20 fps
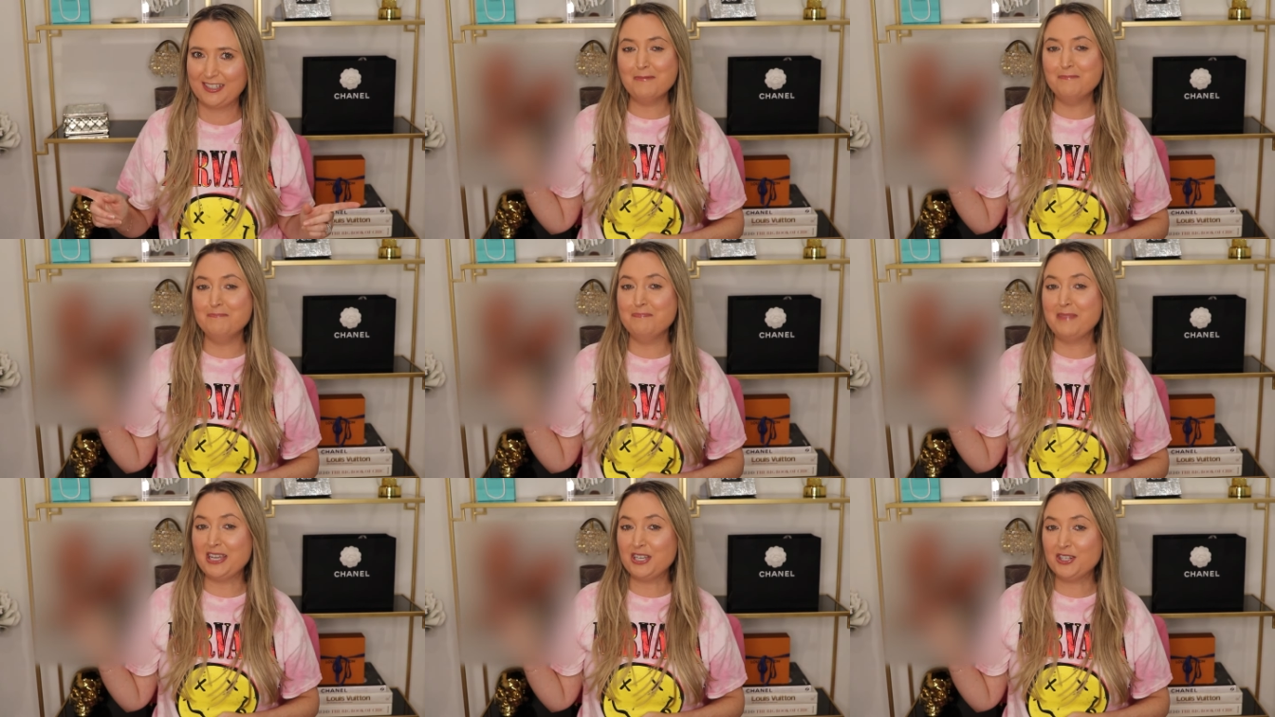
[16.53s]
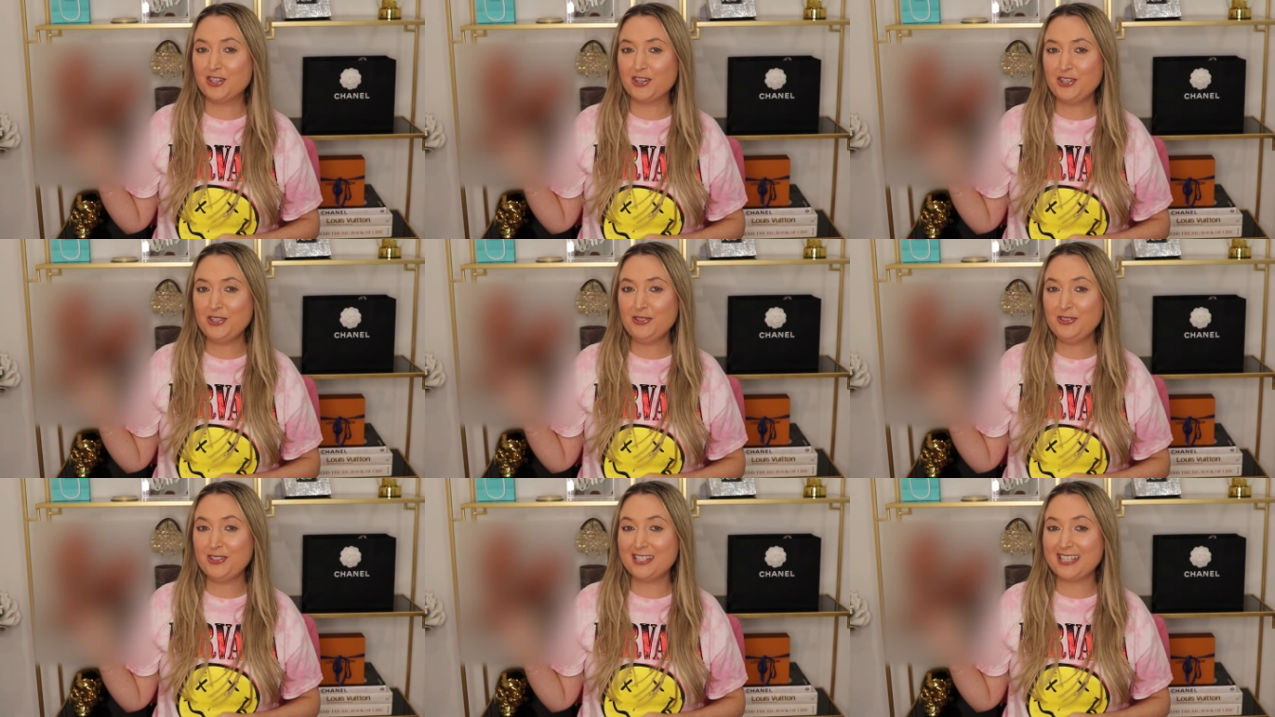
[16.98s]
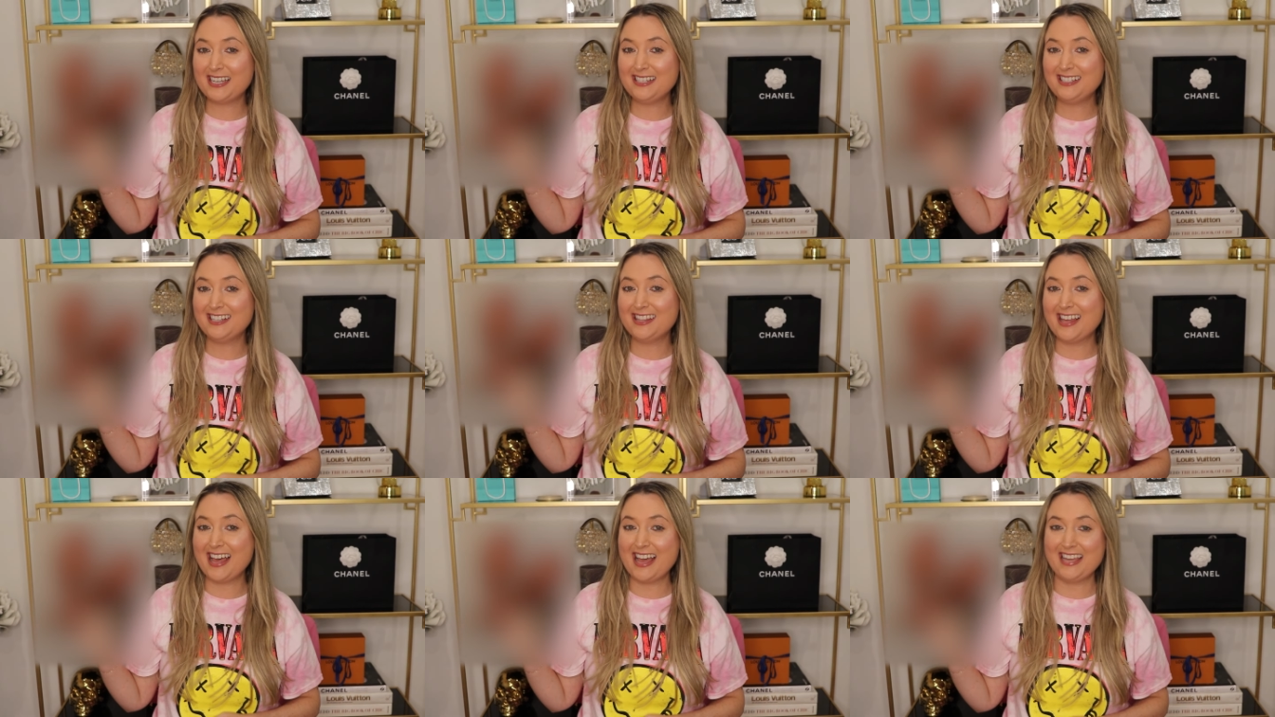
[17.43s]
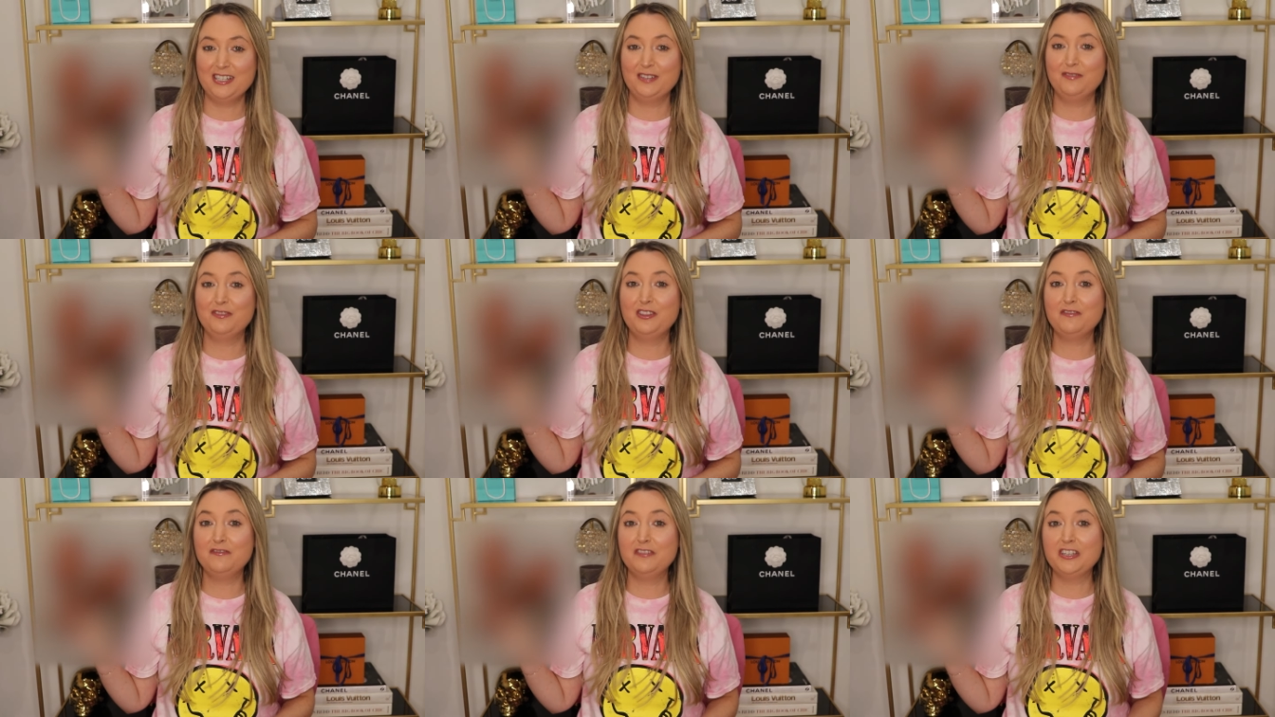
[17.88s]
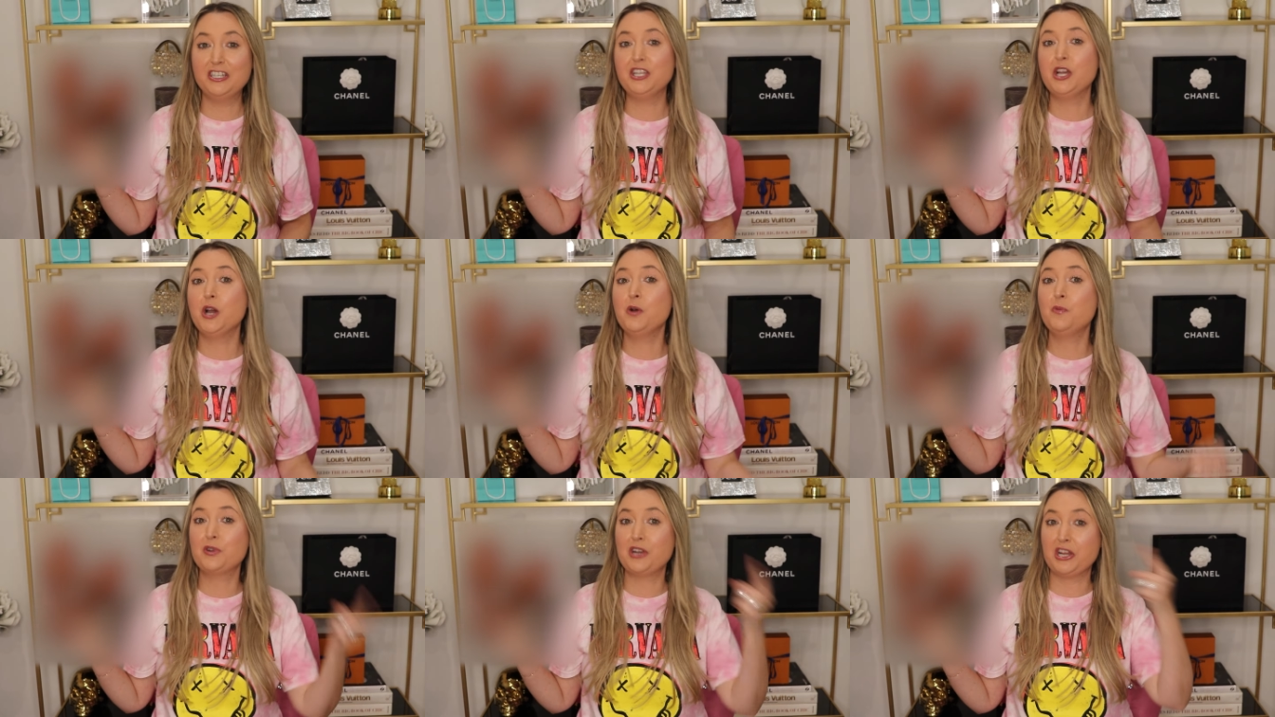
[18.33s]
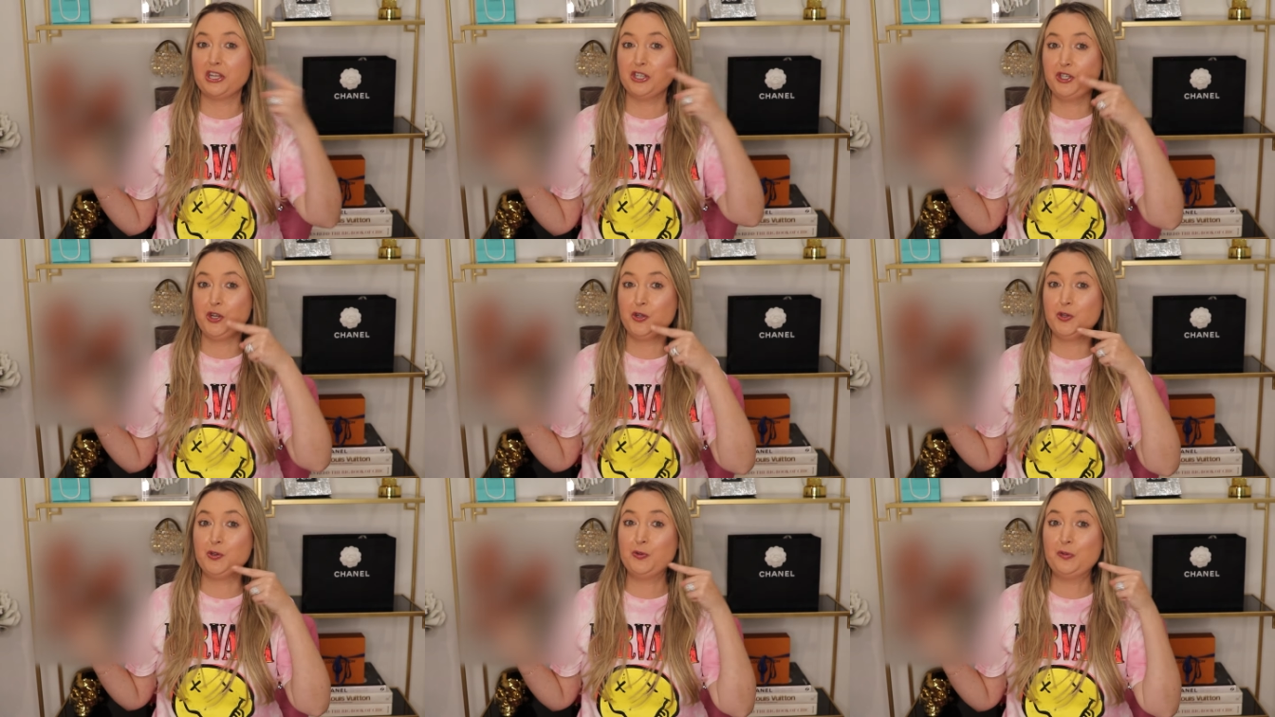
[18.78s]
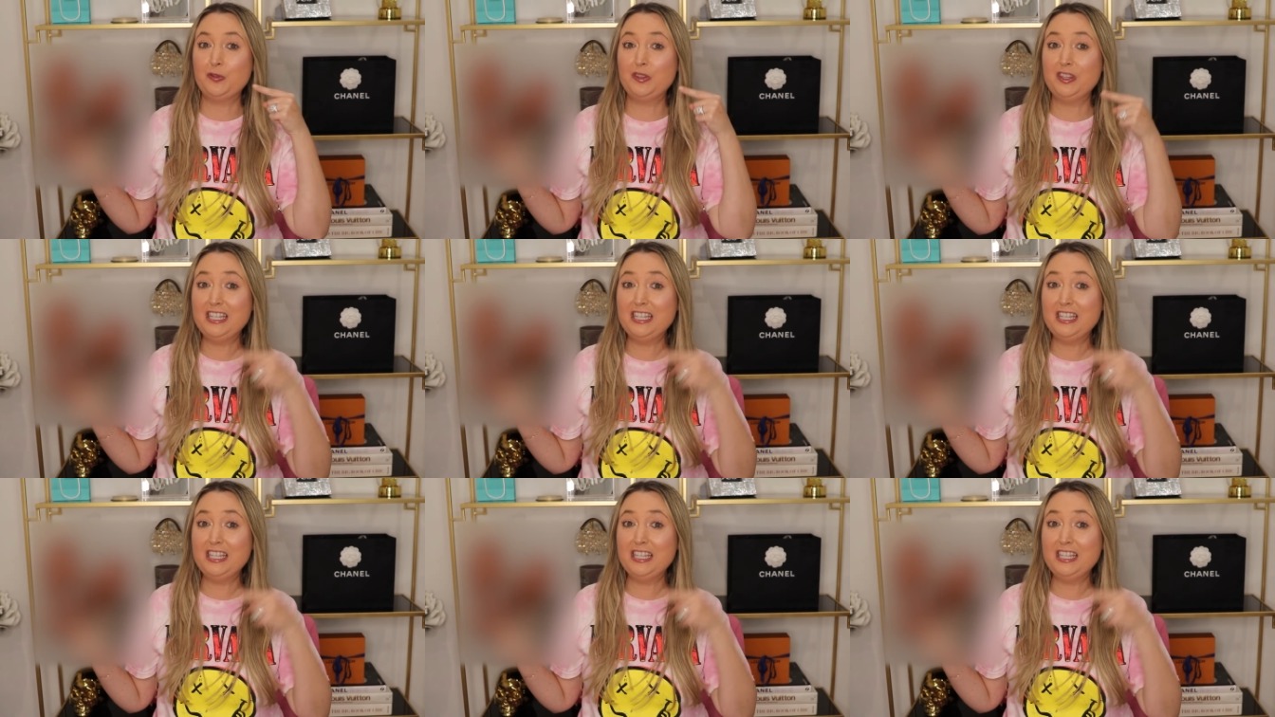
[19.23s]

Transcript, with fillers: Make sure you stay to the end of the video when I show you